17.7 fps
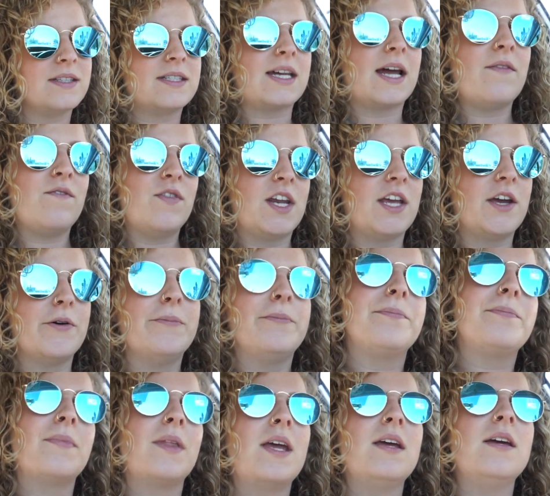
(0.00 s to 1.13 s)
type video.
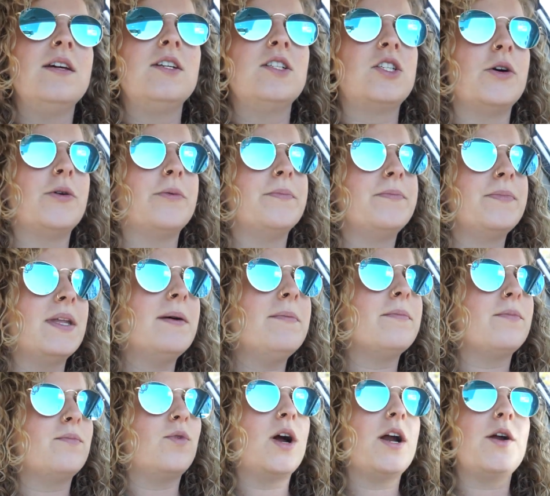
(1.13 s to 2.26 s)
So, yep,
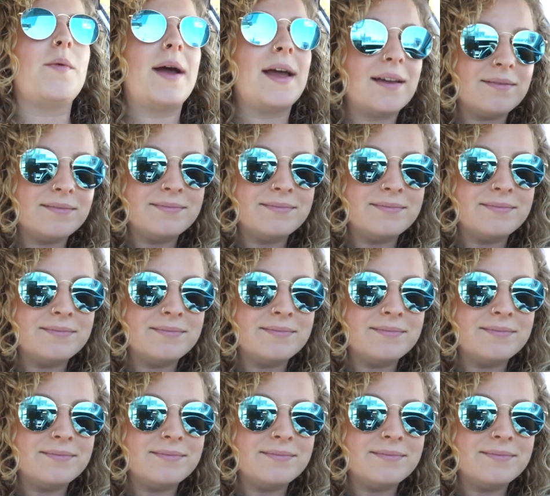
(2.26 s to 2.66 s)
we're on our way.